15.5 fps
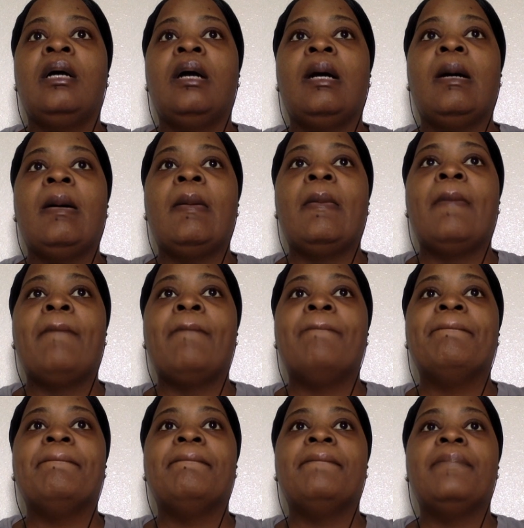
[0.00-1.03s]
Um,
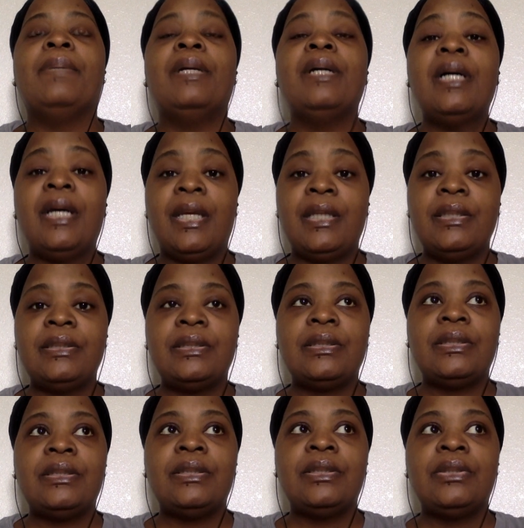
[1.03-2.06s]
but
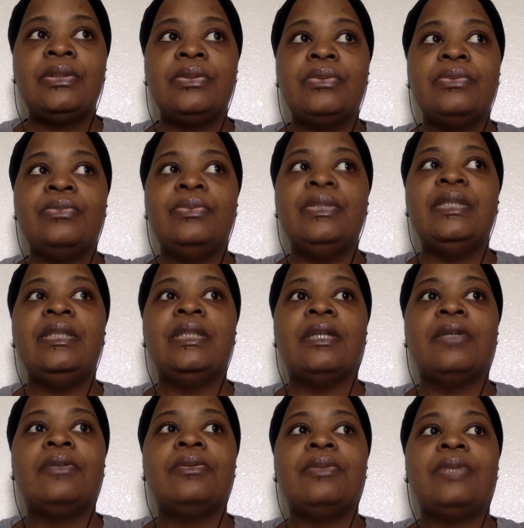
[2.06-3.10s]
we
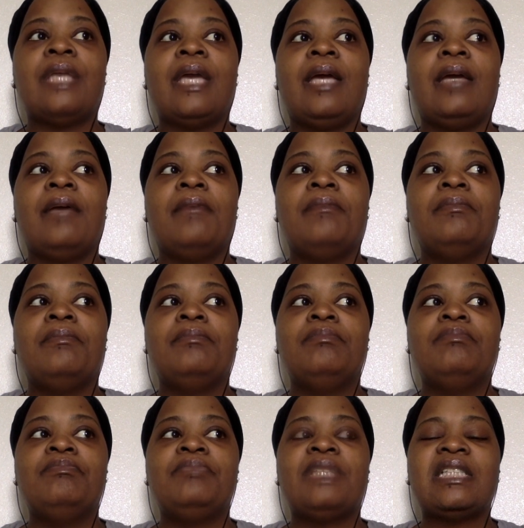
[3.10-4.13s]
know that
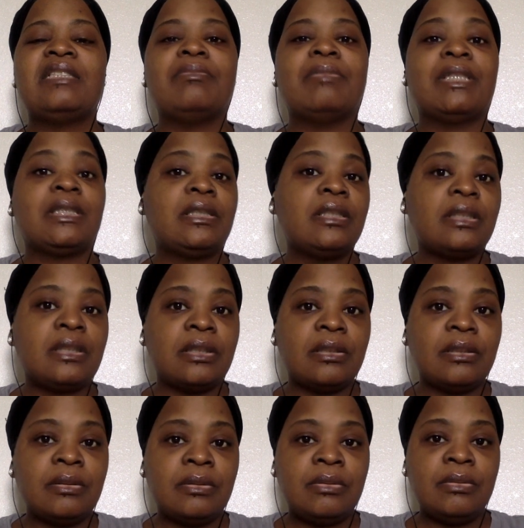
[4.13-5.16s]
that's my sister.
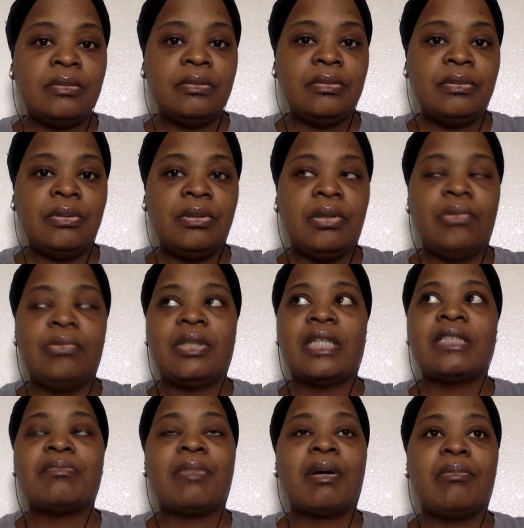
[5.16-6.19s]
You know,
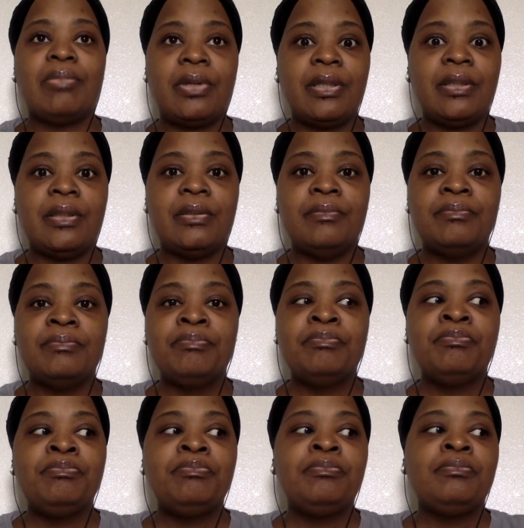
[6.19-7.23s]
that's my brother.
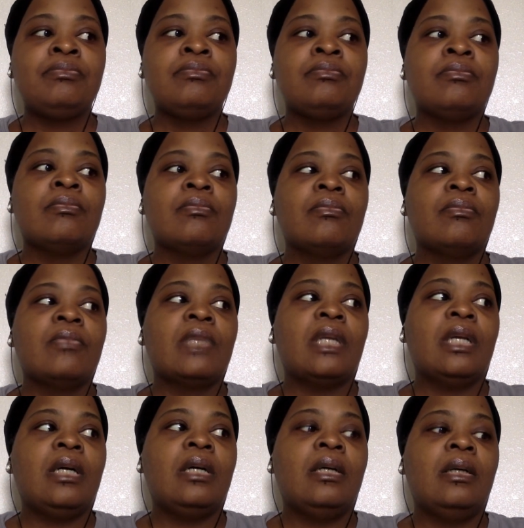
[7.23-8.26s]

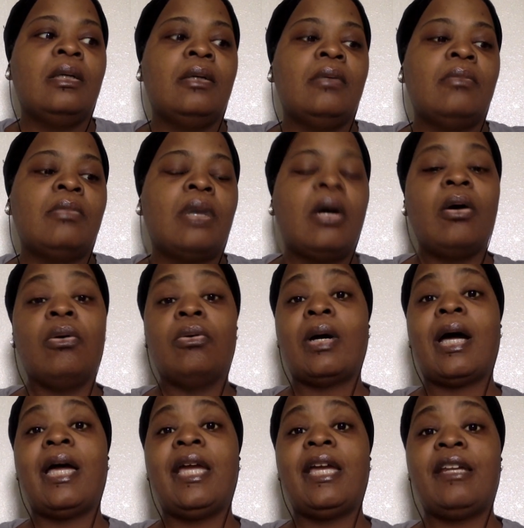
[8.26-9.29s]
Um, oh,
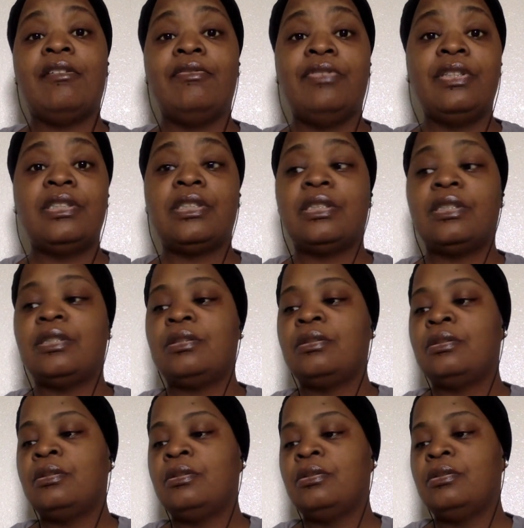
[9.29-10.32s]
I had a vision
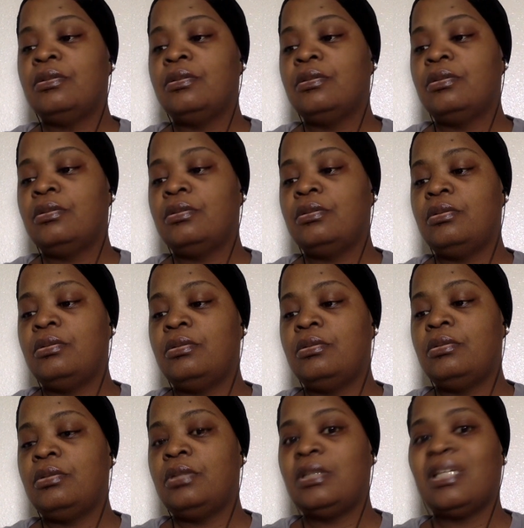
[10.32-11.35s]

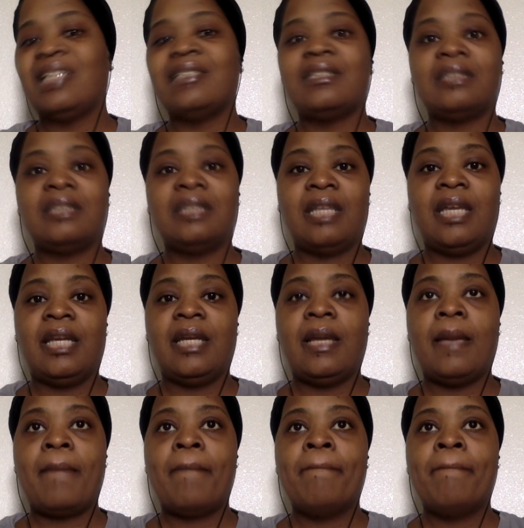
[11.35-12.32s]
yesterday.